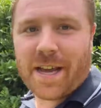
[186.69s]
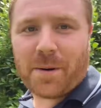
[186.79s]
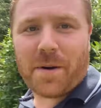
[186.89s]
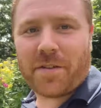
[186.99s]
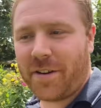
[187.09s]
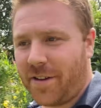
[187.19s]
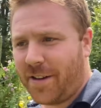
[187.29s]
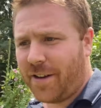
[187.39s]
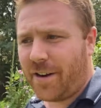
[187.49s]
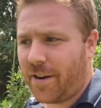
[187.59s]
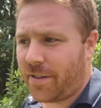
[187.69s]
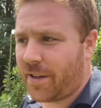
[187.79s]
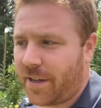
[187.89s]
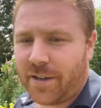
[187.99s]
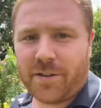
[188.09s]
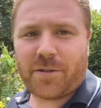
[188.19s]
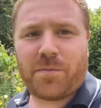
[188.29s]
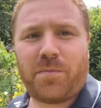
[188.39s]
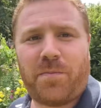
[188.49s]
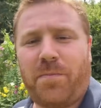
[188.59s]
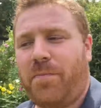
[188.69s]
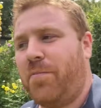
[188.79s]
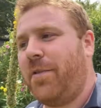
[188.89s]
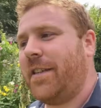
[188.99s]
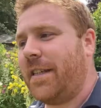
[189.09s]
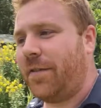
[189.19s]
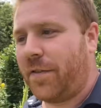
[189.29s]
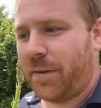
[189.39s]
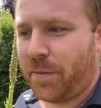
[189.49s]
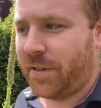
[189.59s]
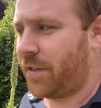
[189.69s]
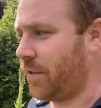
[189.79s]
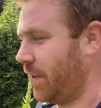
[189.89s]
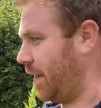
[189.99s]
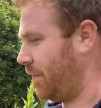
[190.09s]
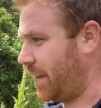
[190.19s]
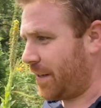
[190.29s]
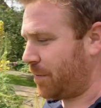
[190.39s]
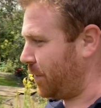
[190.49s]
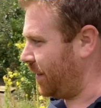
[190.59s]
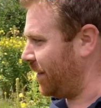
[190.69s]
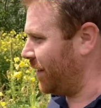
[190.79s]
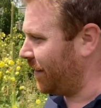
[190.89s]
However, I think it looks pretty flipping stunning, if you ask me.